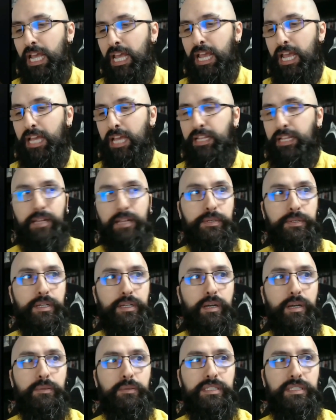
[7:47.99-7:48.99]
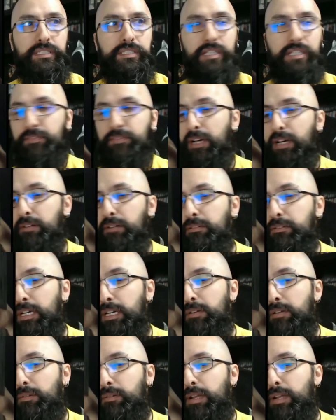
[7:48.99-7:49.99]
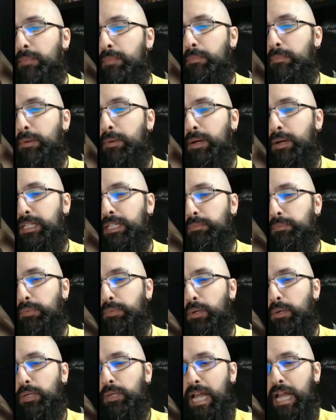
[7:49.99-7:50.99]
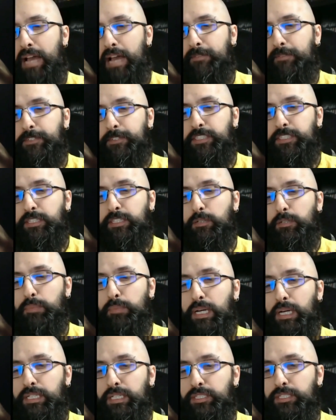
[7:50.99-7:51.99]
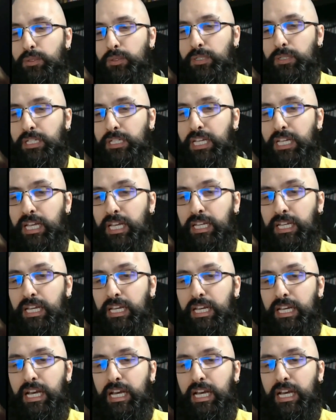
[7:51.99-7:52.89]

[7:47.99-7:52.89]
And here we go with the self-doubt, right? My body is broken after a single punch or kick.